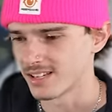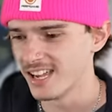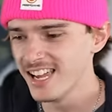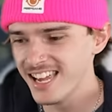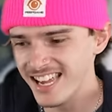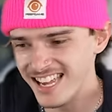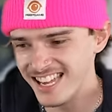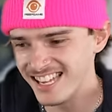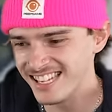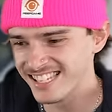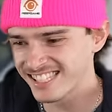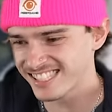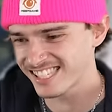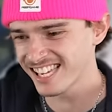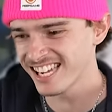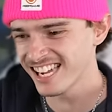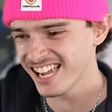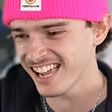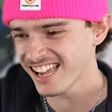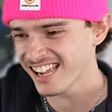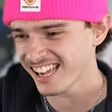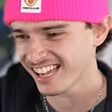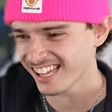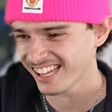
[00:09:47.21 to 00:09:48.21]
is?
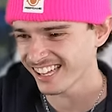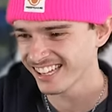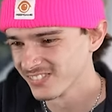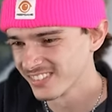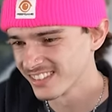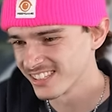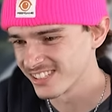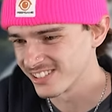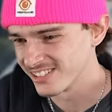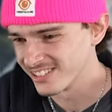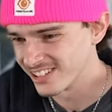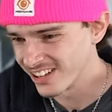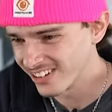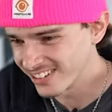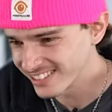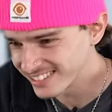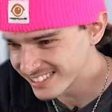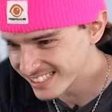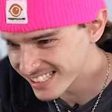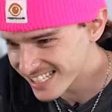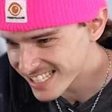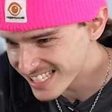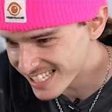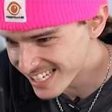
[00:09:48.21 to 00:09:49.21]
Do you know what
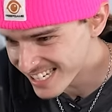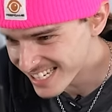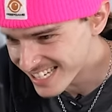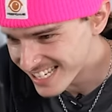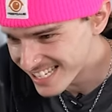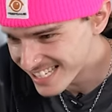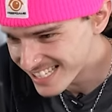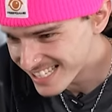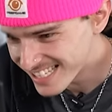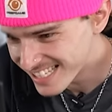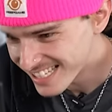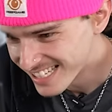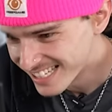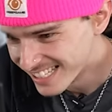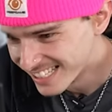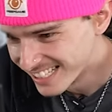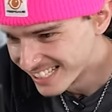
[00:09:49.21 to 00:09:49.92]
this is?